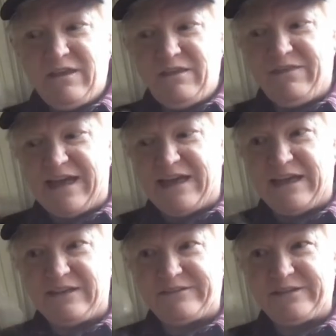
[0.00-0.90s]

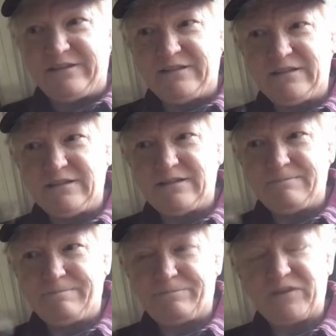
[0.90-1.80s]
that
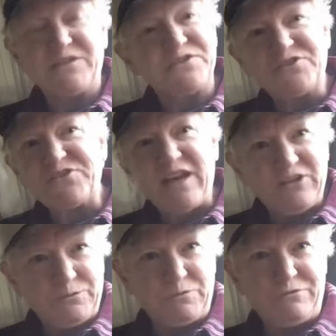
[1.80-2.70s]
it's a
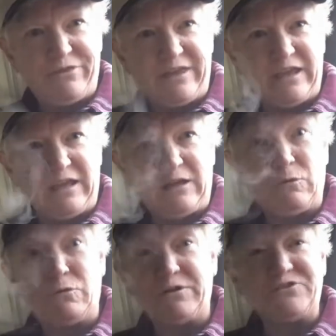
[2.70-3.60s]
sexual thing
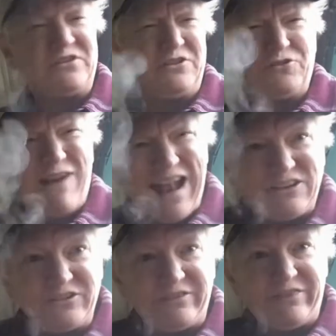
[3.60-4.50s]
or it's an
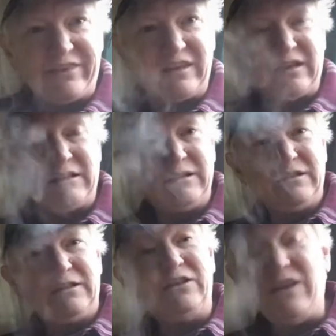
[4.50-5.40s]
attraction thing.
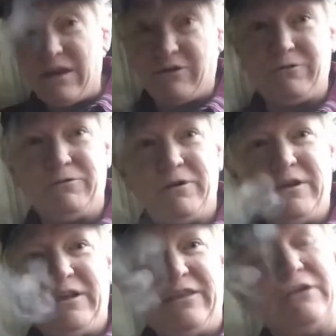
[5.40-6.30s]
No,
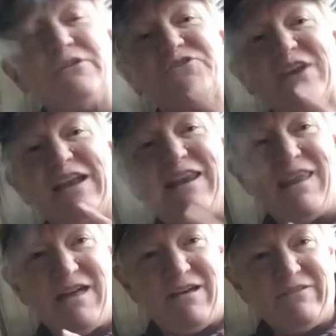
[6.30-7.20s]
there is a
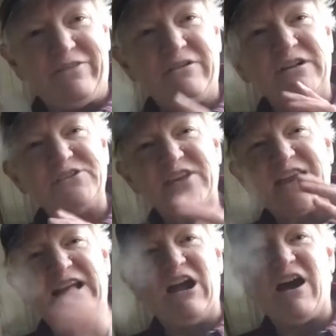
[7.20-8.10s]
love. There is
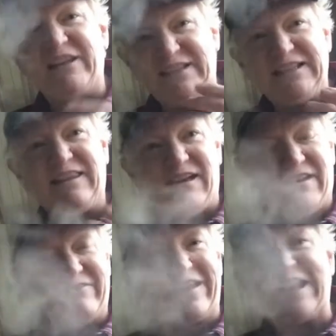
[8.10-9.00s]
a godly
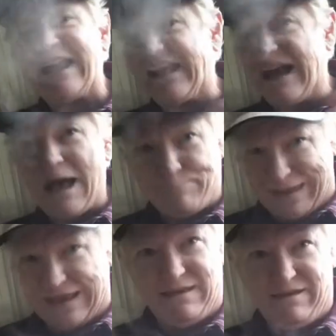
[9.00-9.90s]
love, an
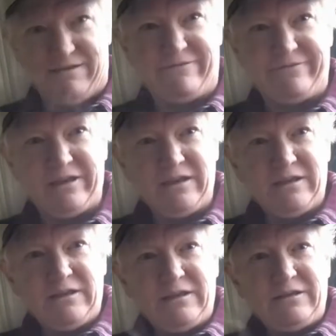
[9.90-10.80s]
agape love
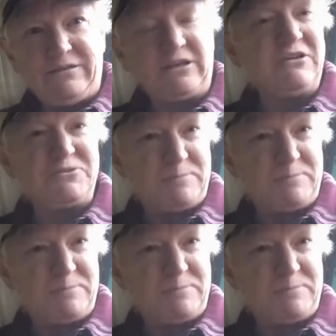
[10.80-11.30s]
that goes